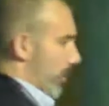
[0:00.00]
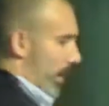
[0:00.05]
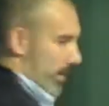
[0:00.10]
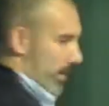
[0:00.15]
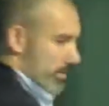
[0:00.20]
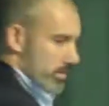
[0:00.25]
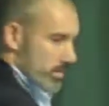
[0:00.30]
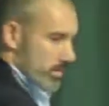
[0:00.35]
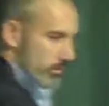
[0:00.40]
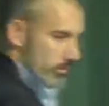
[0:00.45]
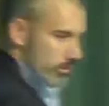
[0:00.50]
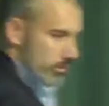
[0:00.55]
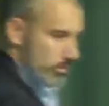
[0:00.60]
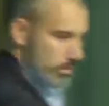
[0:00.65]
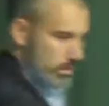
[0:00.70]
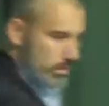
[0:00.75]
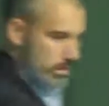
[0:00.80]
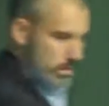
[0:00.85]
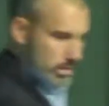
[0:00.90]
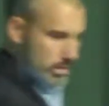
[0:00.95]
going back
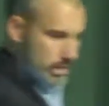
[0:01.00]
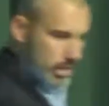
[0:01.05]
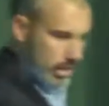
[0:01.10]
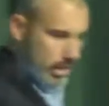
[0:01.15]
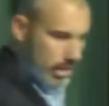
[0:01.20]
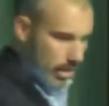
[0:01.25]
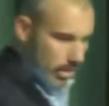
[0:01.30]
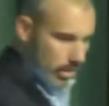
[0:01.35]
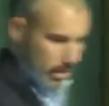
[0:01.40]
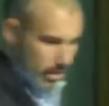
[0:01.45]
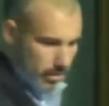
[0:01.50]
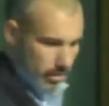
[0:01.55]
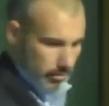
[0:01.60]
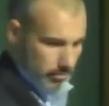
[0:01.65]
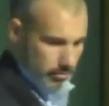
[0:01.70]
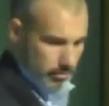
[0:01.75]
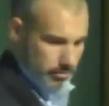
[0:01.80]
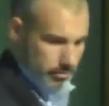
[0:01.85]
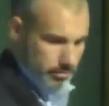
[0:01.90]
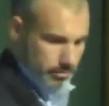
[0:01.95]
to,
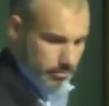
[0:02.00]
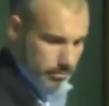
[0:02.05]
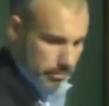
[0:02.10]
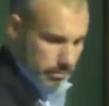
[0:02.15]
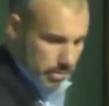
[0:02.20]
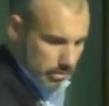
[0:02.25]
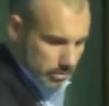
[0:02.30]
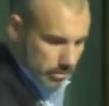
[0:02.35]
um,